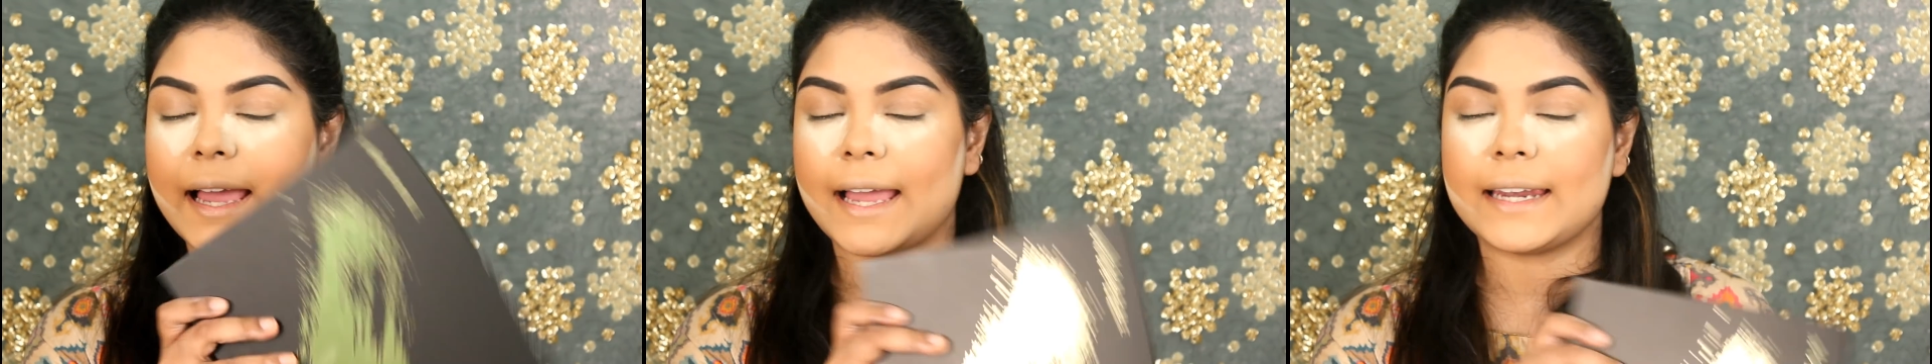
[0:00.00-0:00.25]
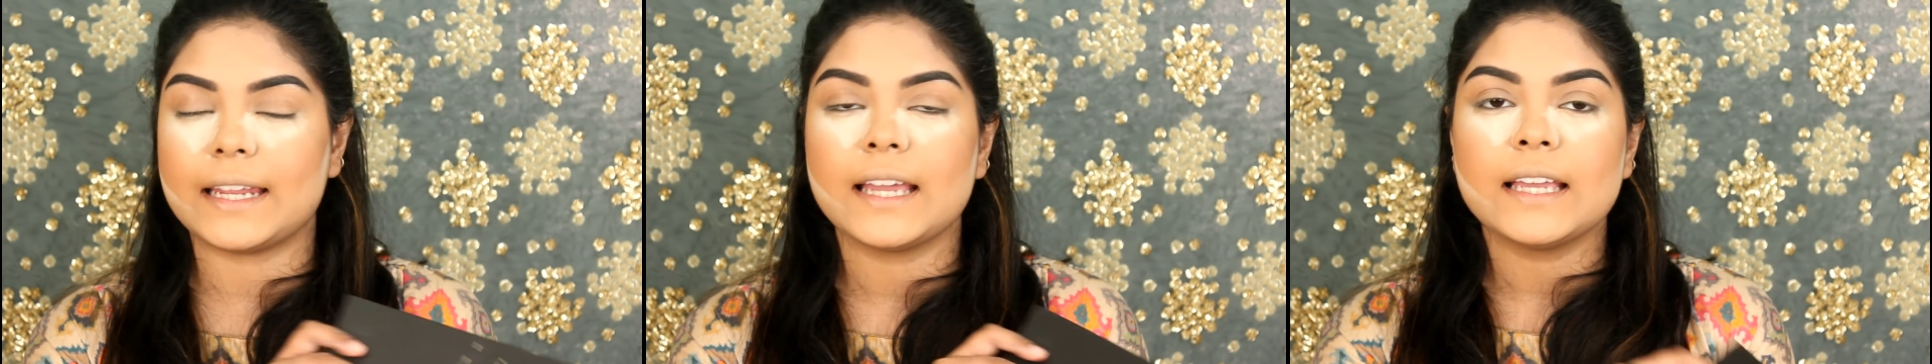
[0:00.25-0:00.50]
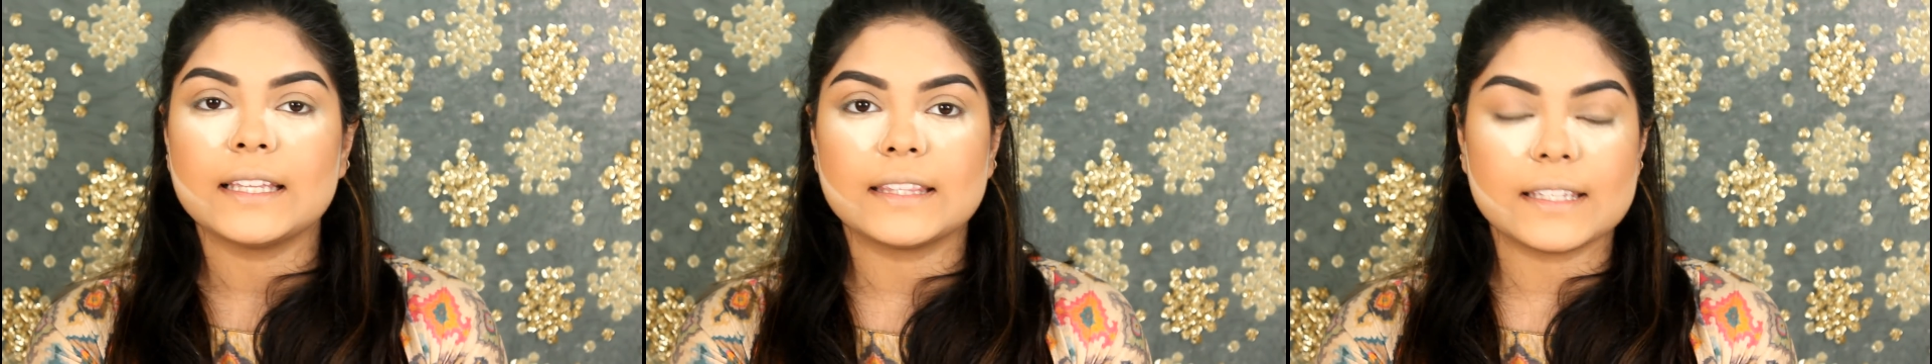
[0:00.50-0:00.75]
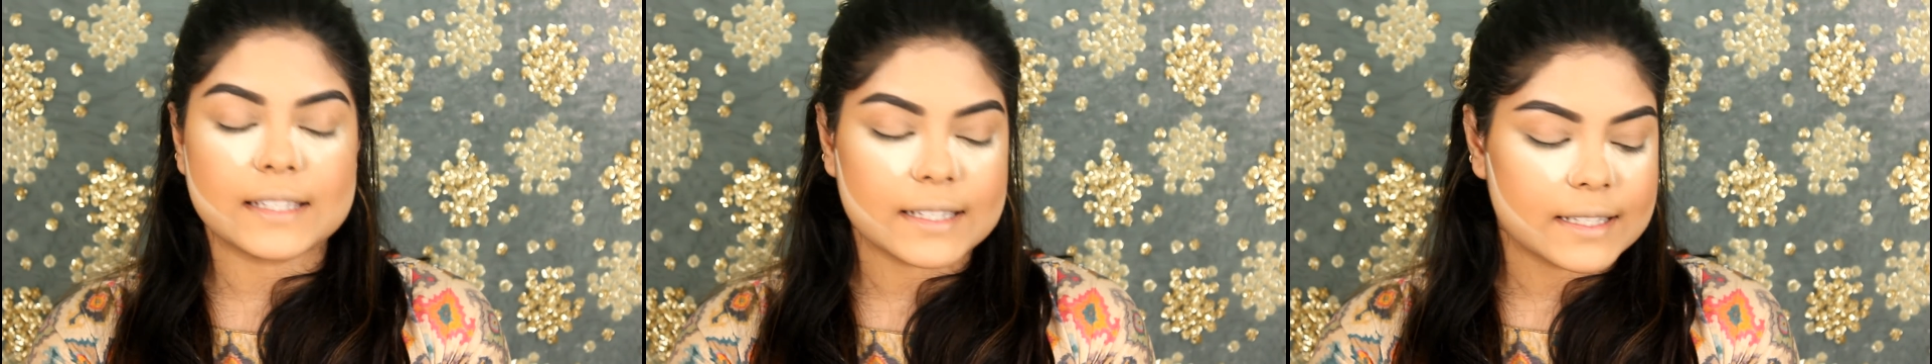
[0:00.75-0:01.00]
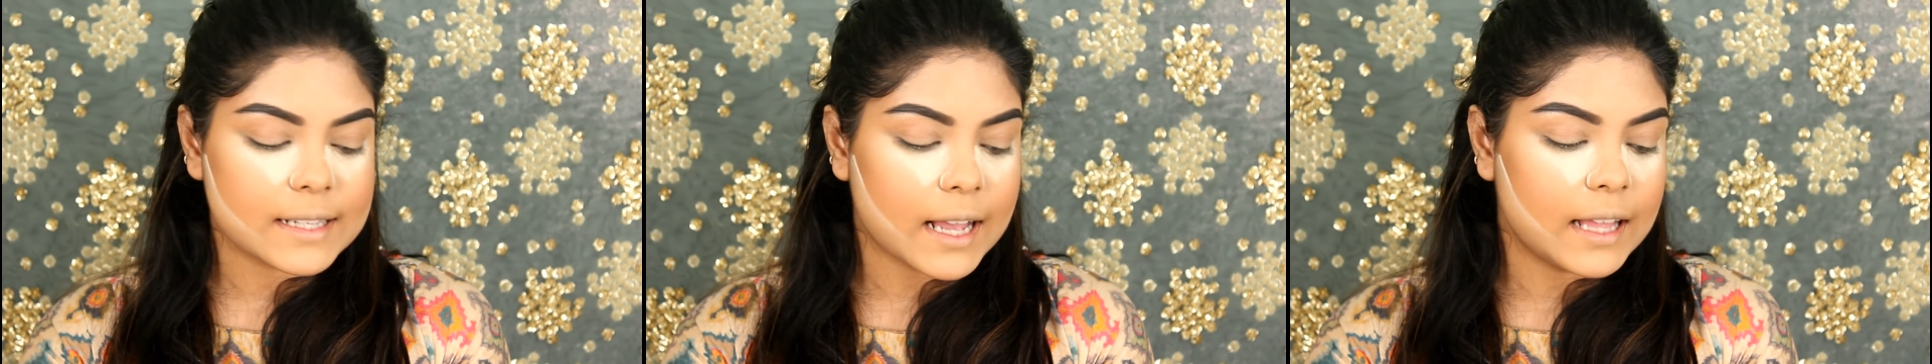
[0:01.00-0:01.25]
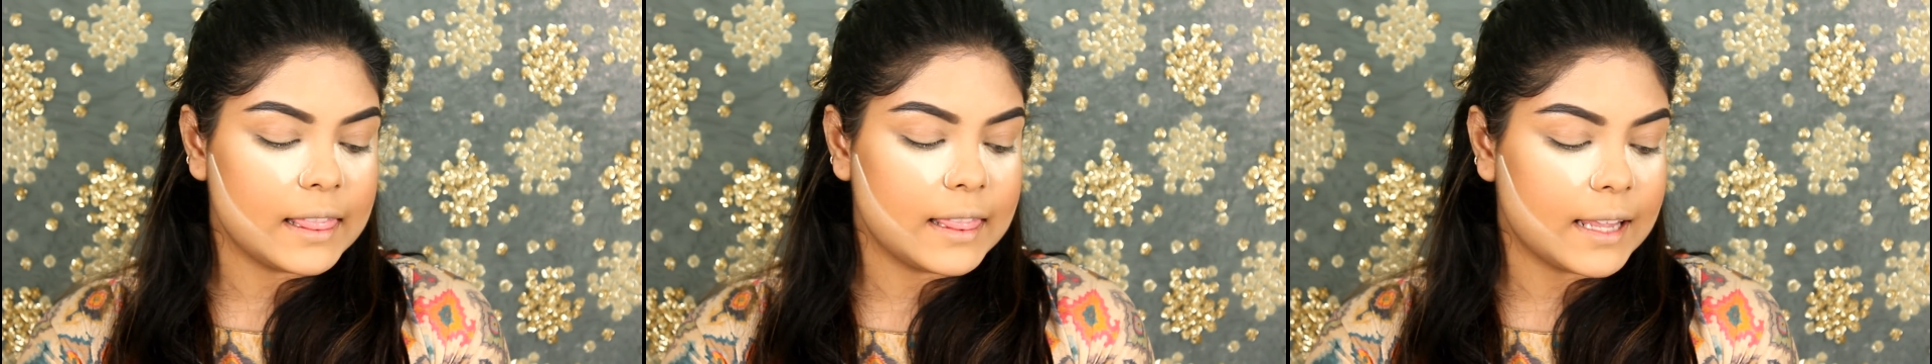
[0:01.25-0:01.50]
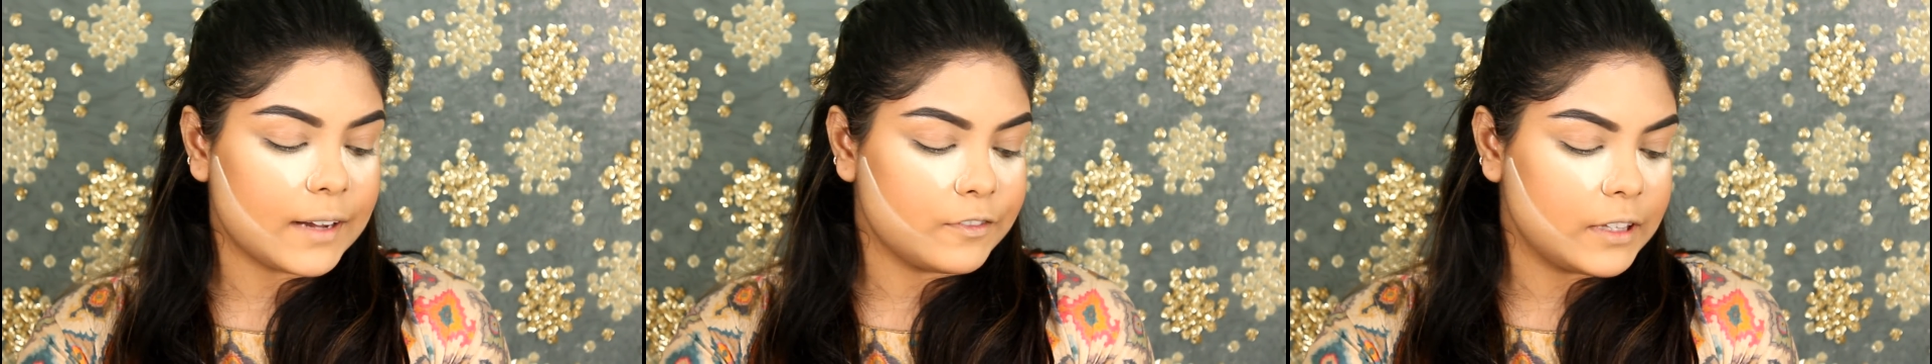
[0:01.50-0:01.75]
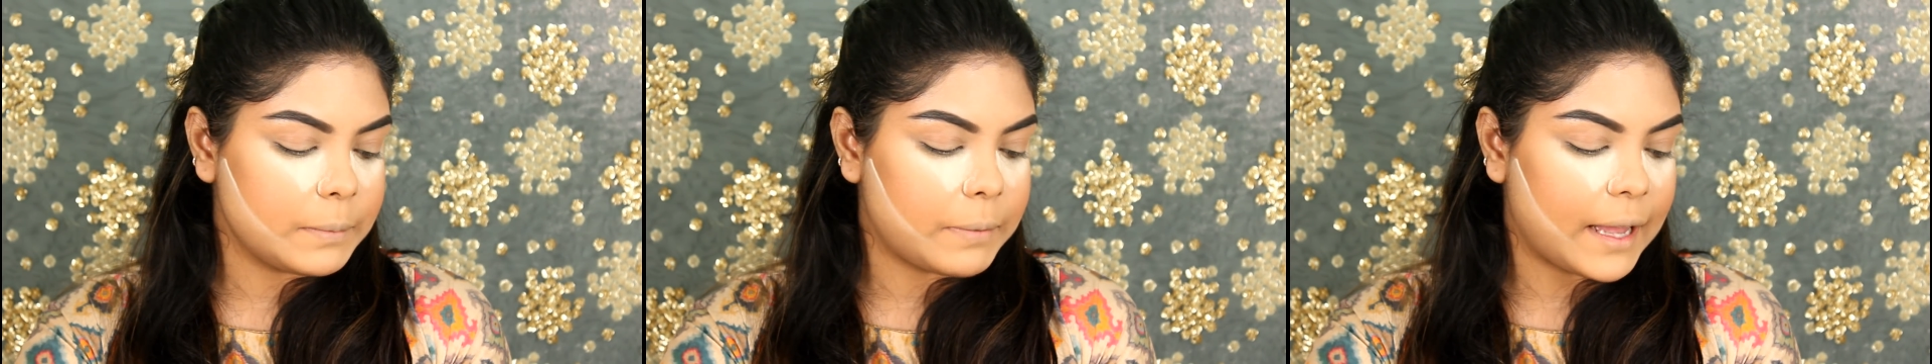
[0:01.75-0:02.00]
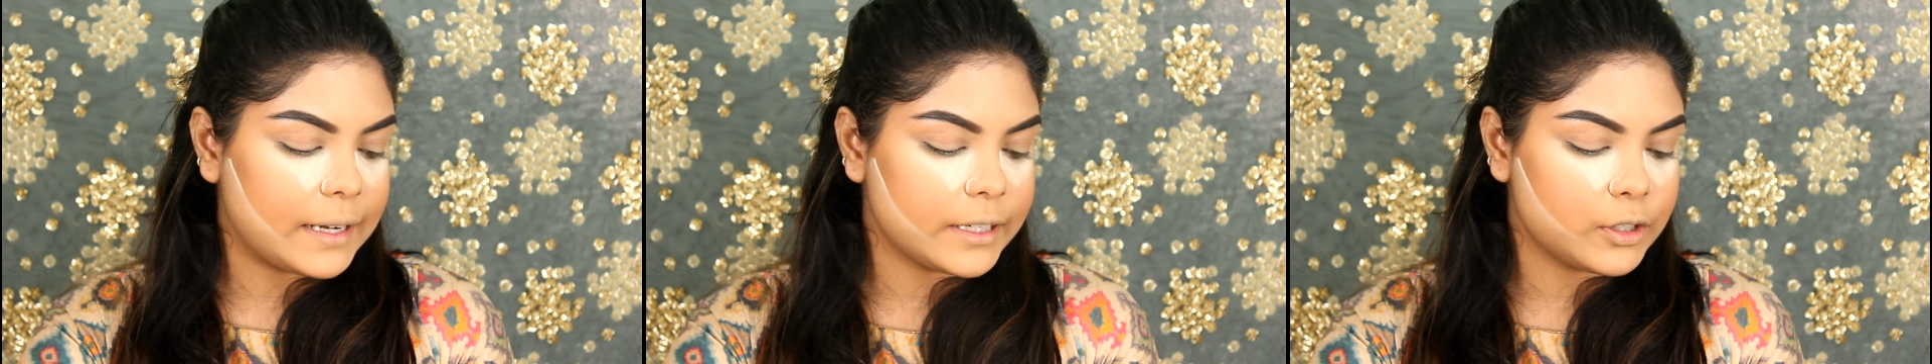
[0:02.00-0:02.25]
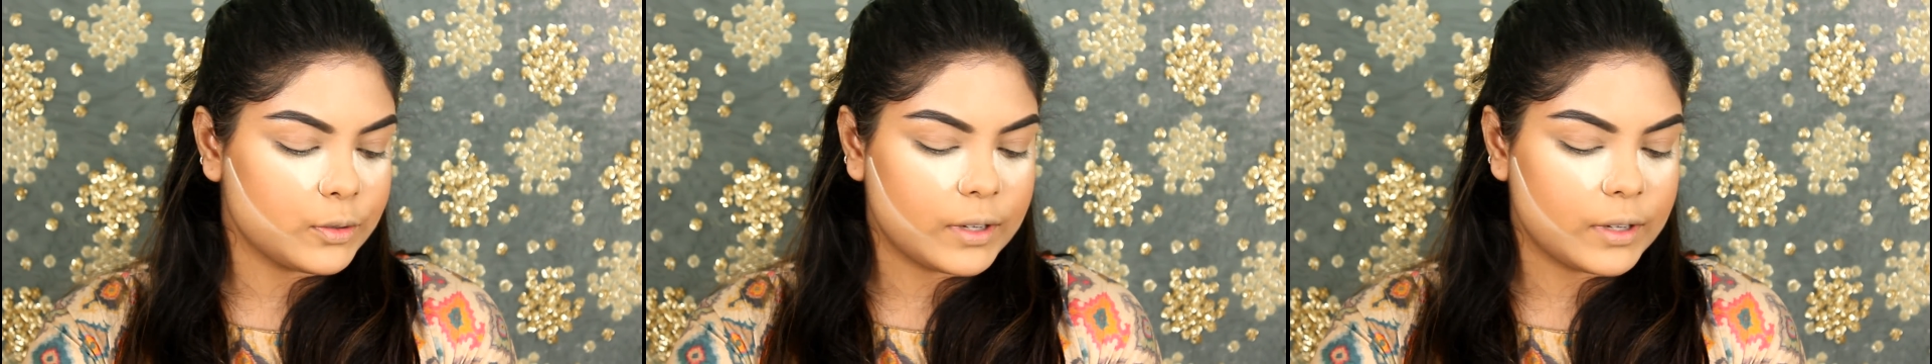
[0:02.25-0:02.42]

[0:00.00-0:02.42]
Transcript: and this is a lovely palette,